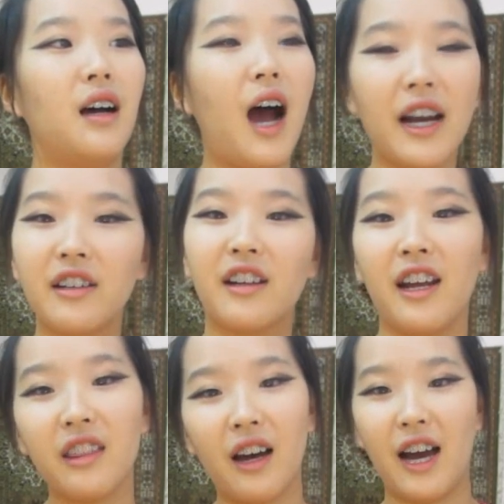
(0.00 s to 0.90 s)
I didn't
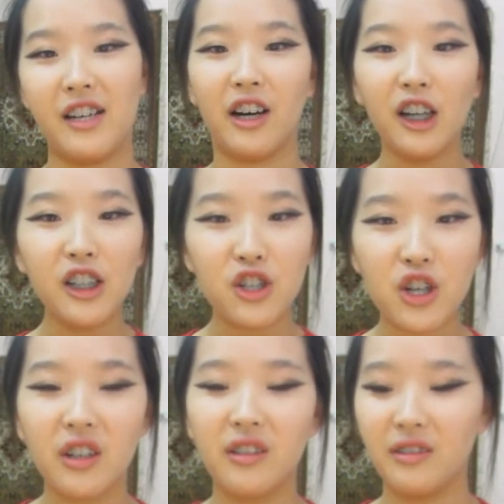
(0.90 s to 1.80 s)
get the high
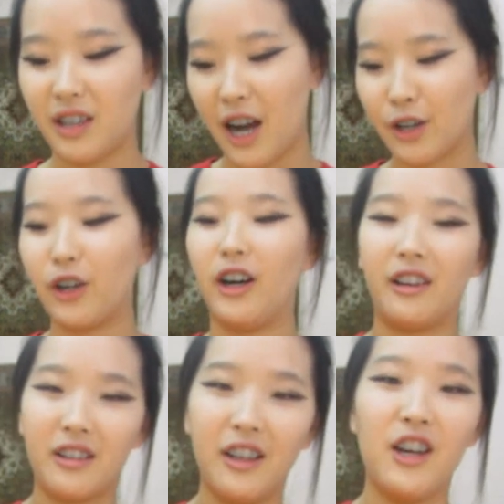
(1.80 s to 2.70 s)
touch. I
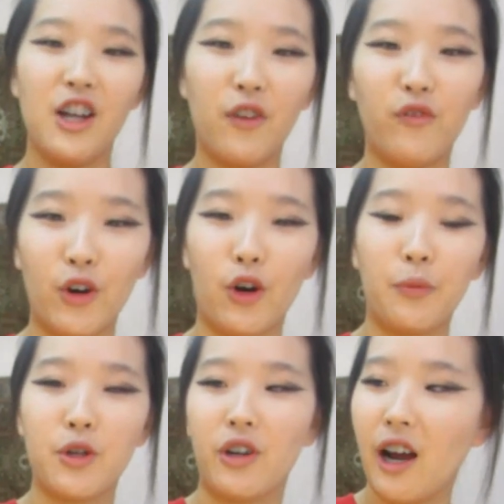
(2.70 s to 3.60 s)
got the photo
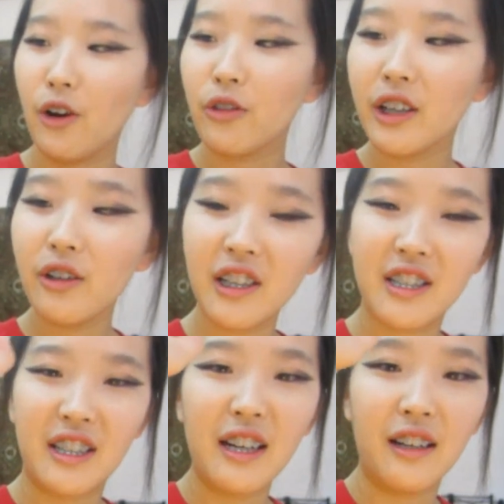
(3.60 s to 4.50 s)
opportunity. I don't think you can
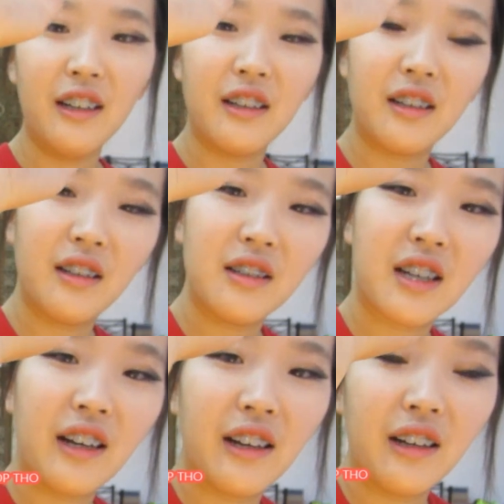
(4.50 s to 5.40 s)
see it. It's
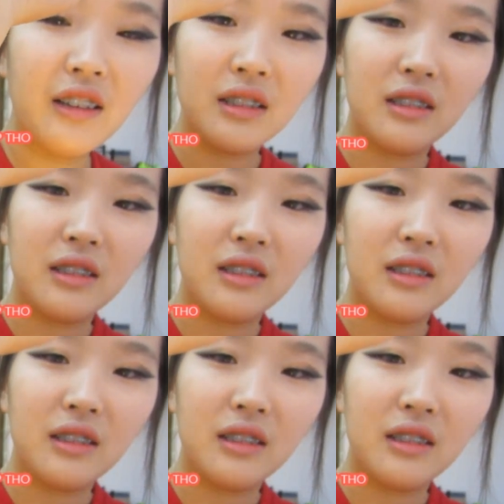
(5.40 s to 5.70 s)
here.